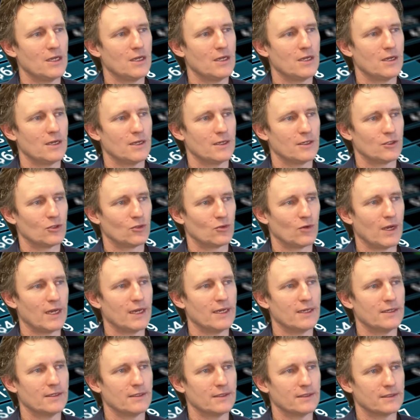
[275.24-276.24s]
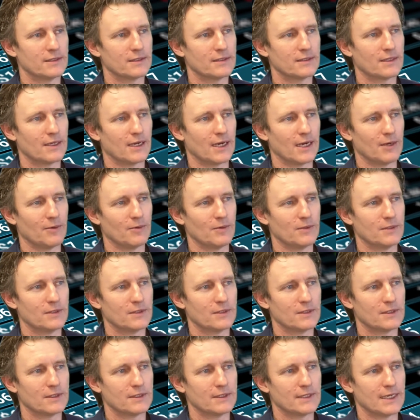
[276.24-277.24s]
traders, I would
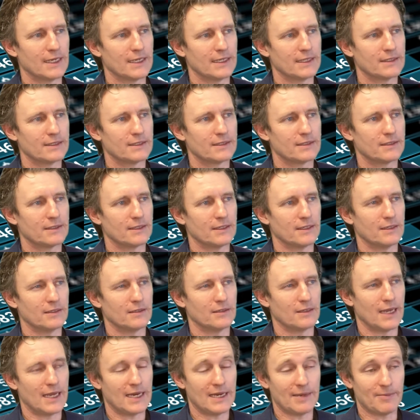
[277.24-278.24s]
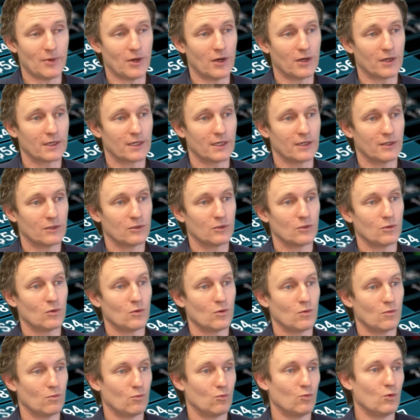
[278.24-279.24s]
suggest, in any market
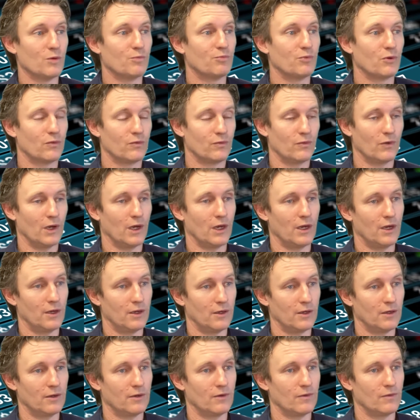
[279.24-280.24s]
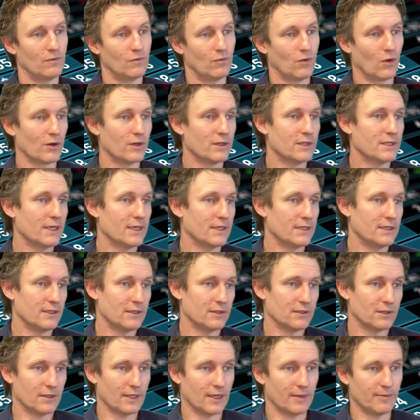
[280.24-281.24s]
would prefer volatility.
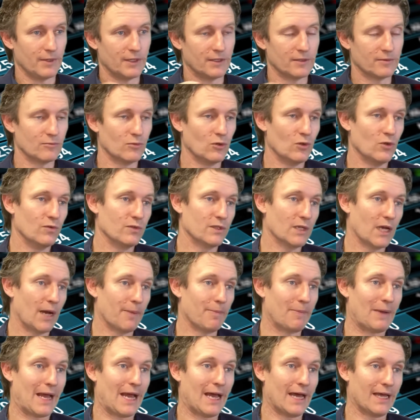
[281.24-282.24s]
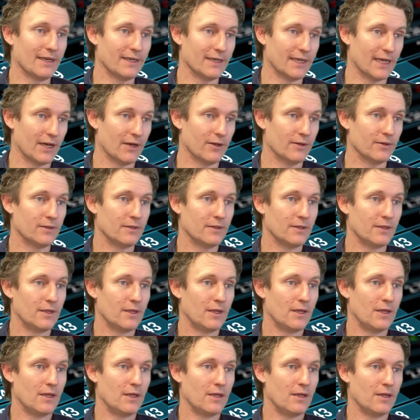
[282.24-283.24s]
So that means moves up and down,
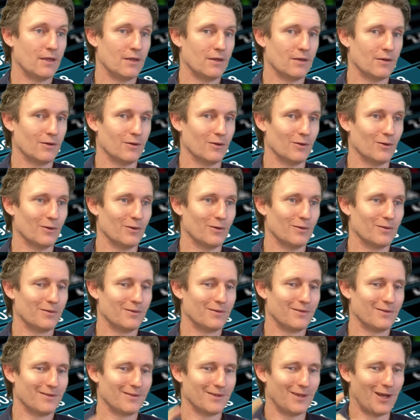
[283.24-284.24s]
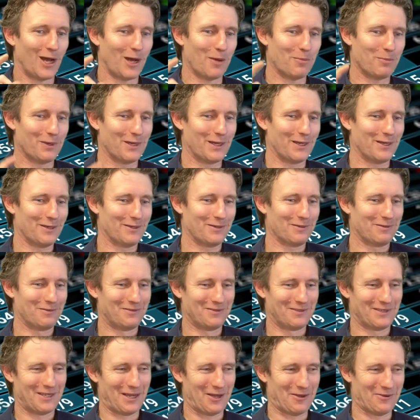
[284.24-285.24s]
or up and
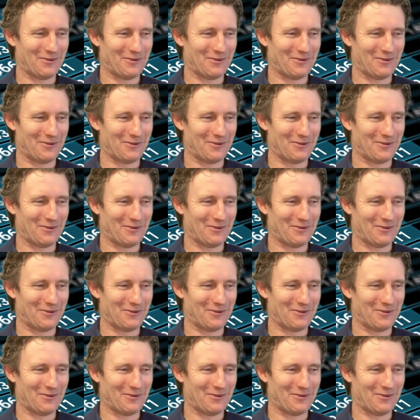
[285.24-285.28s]
down.